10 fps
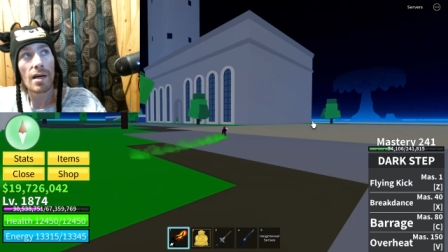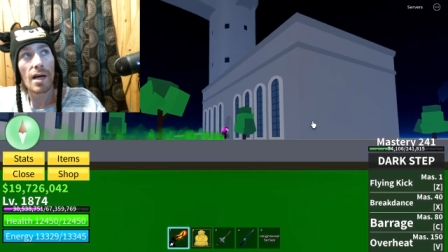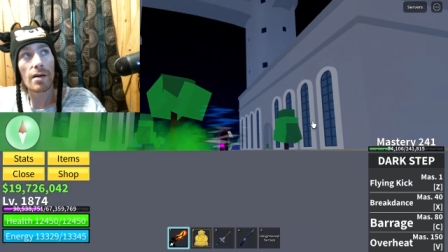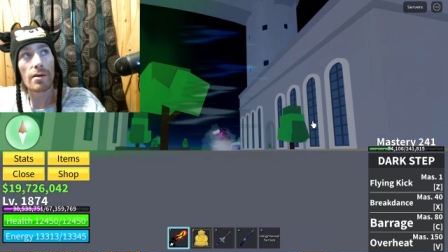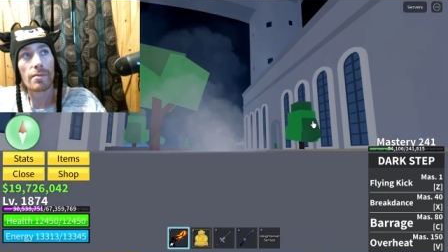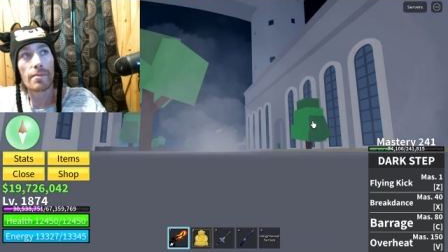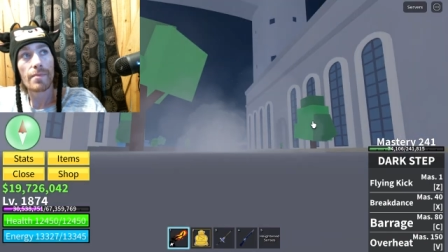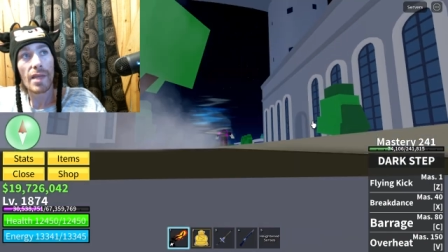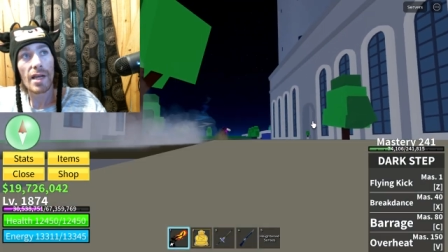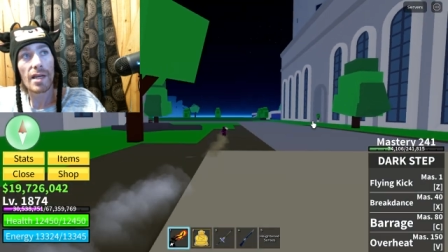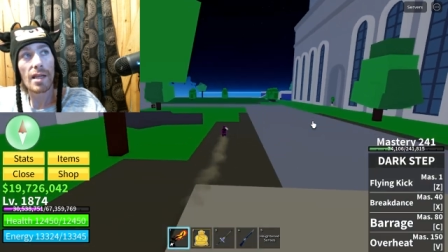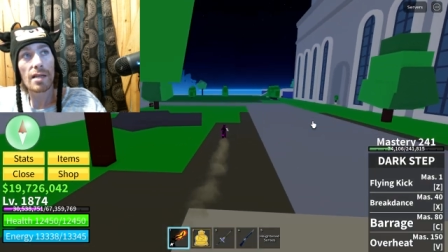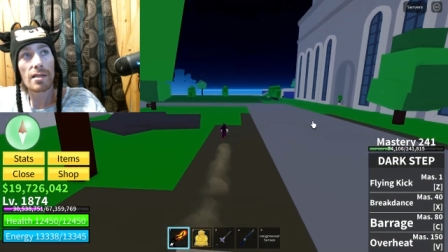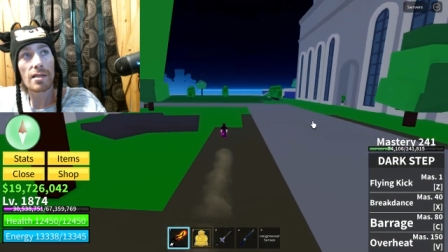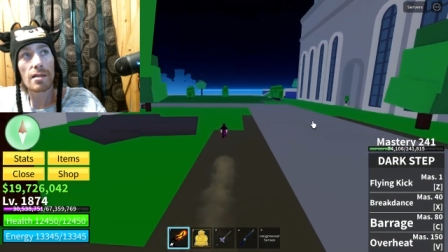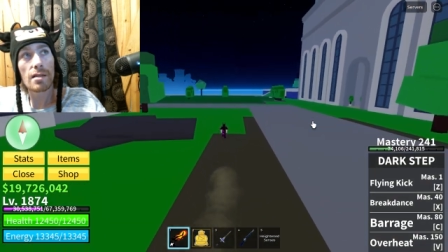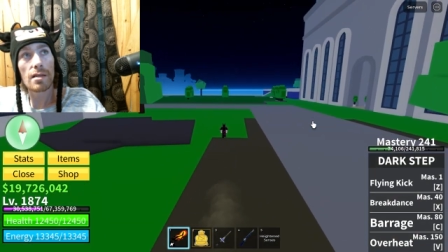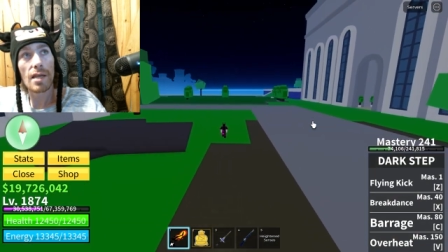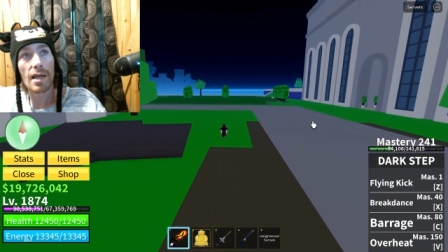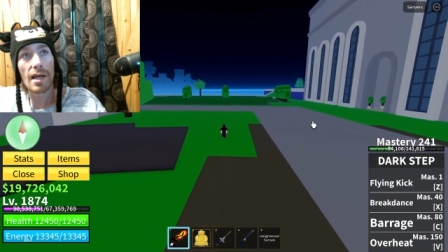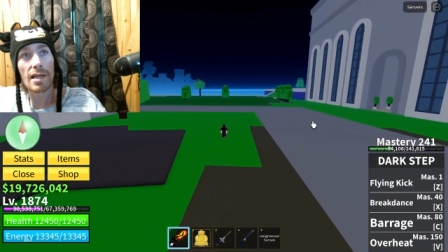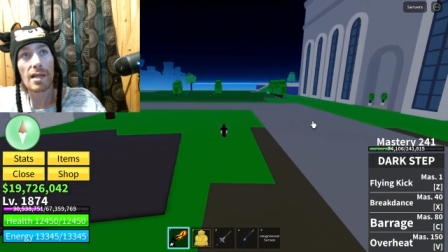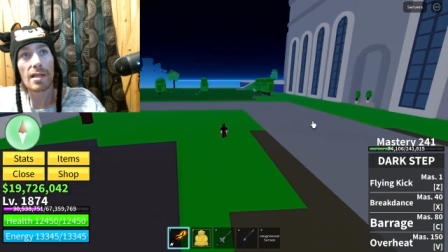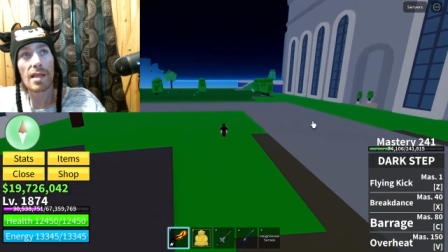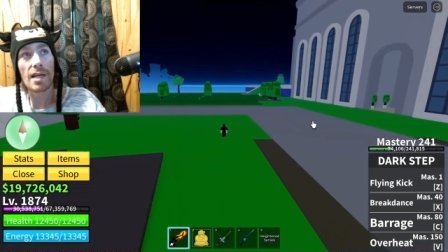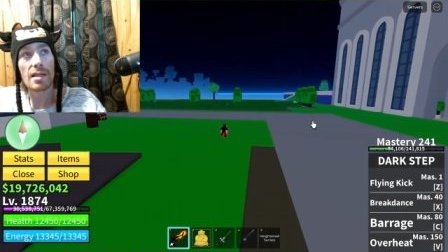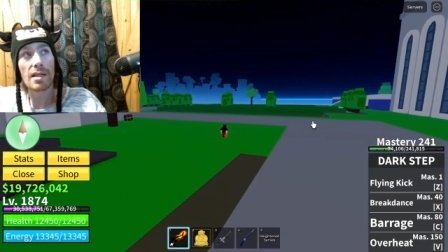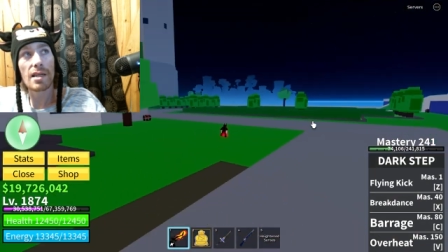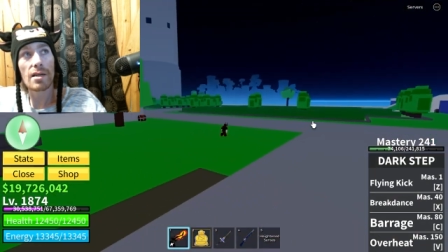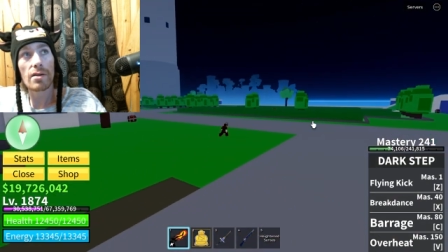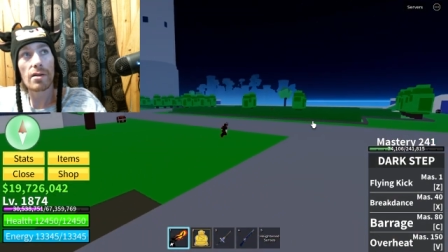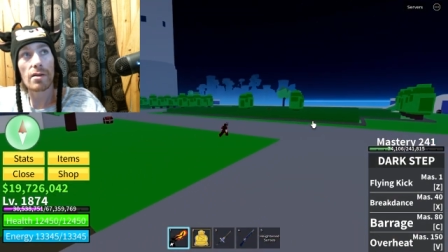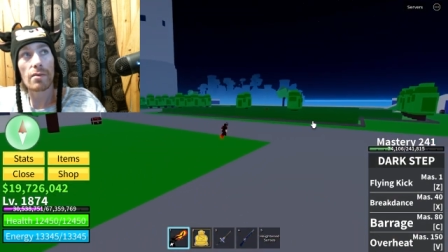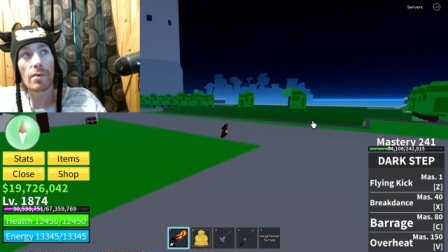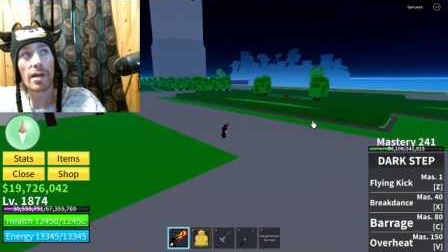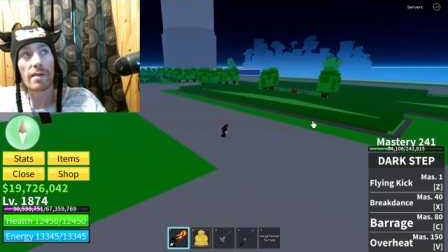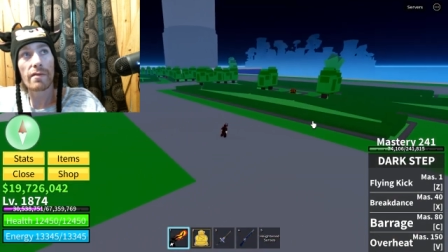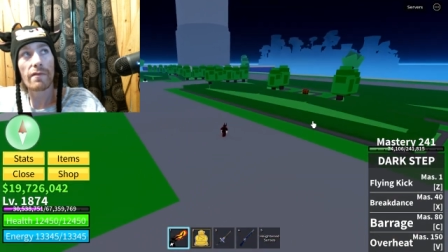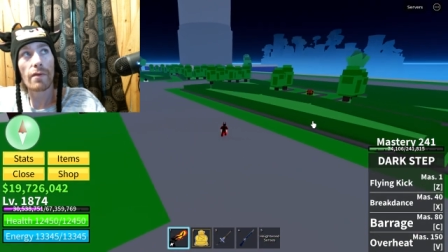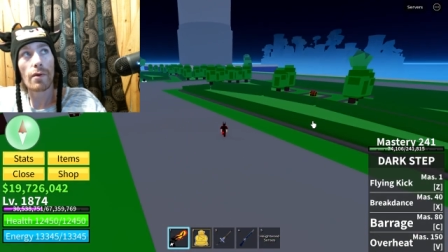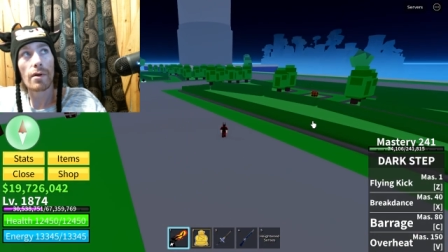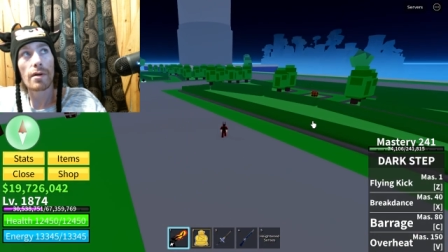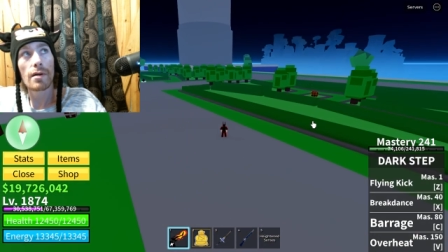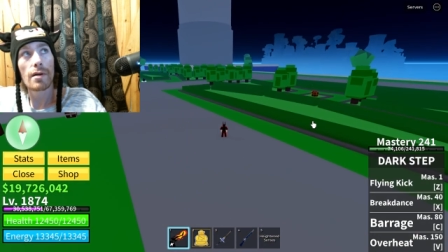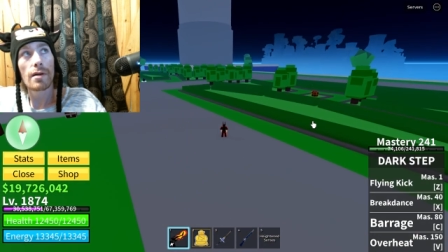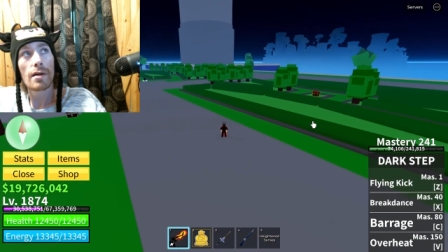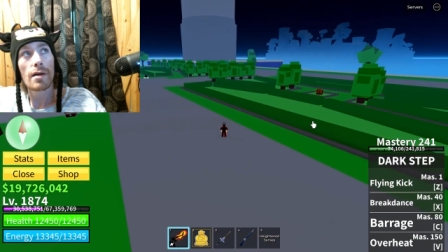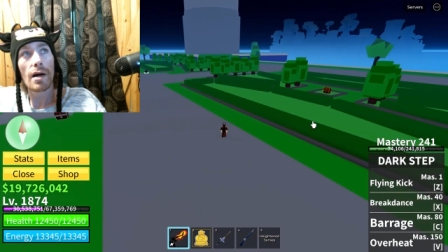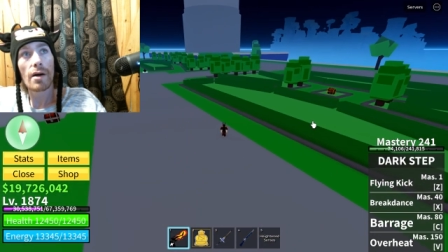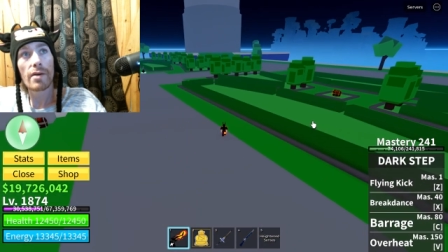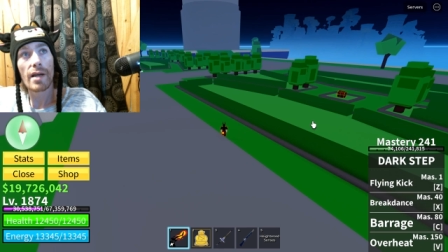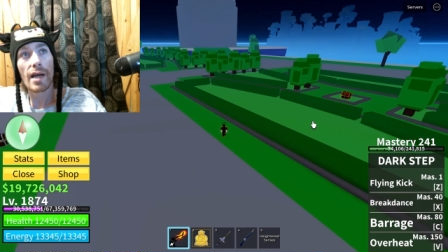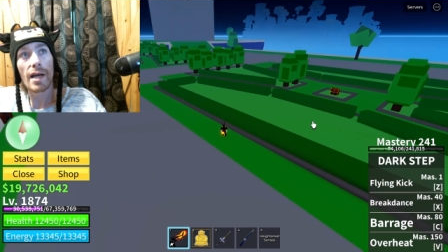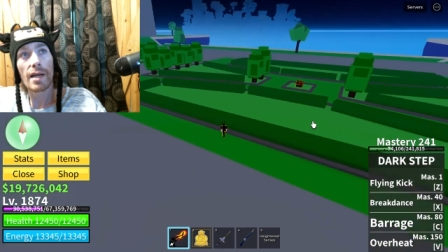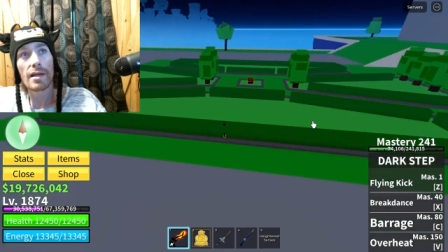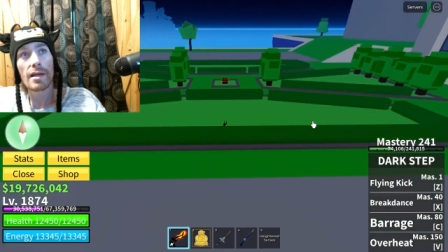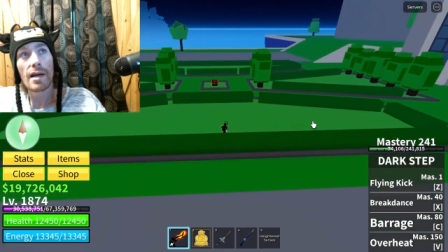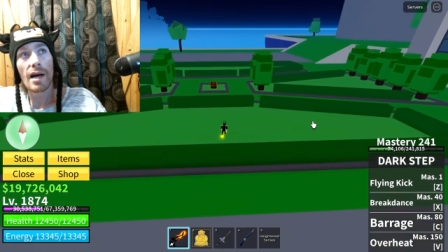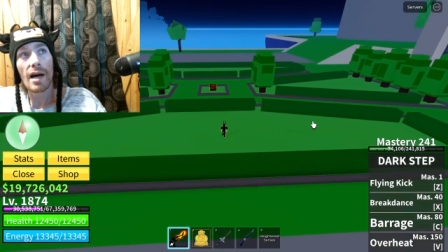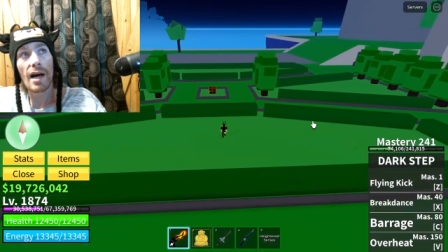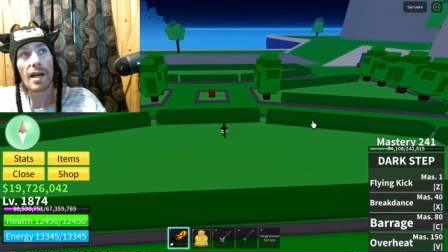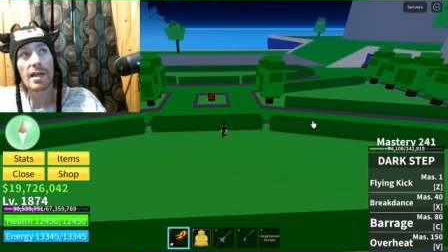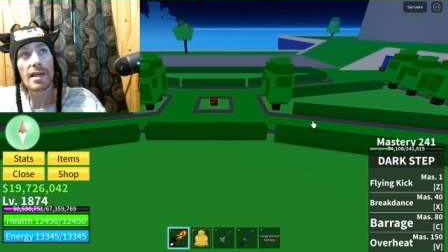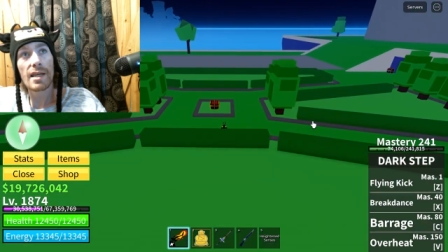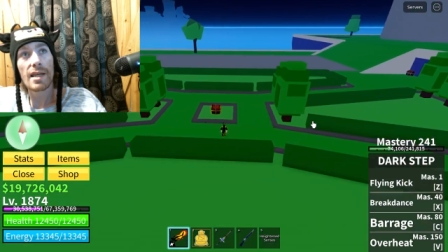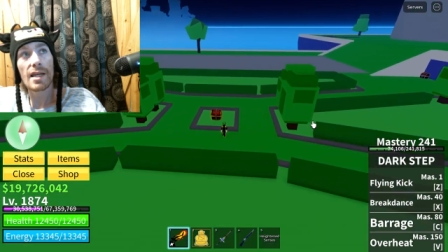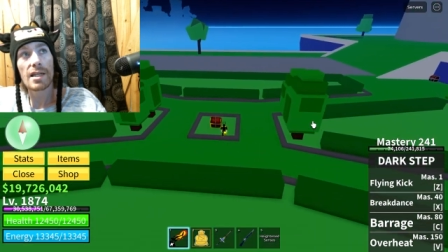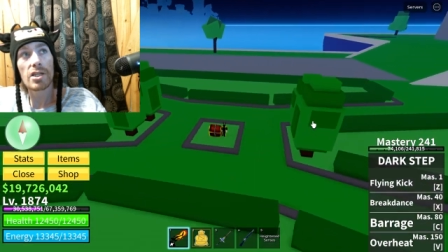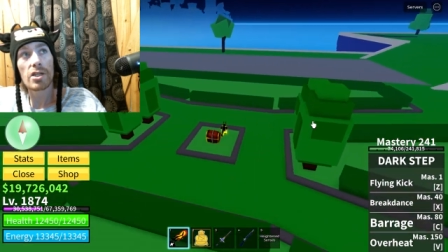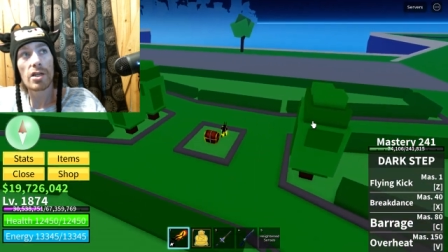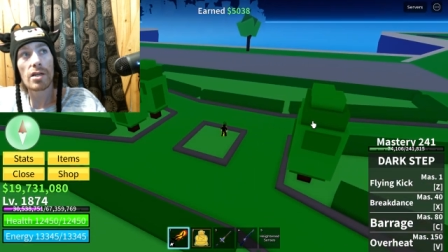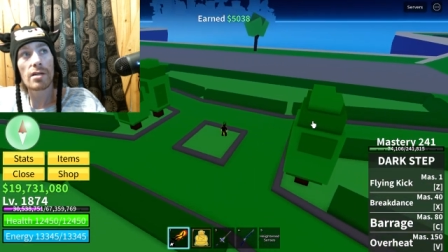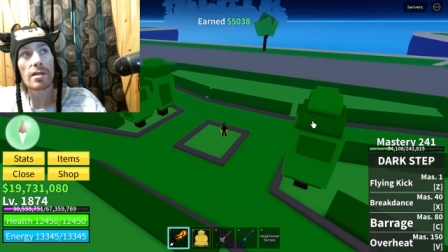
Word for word: Oh, that that's the thing I needed that gear or whatever for. Okay, I get you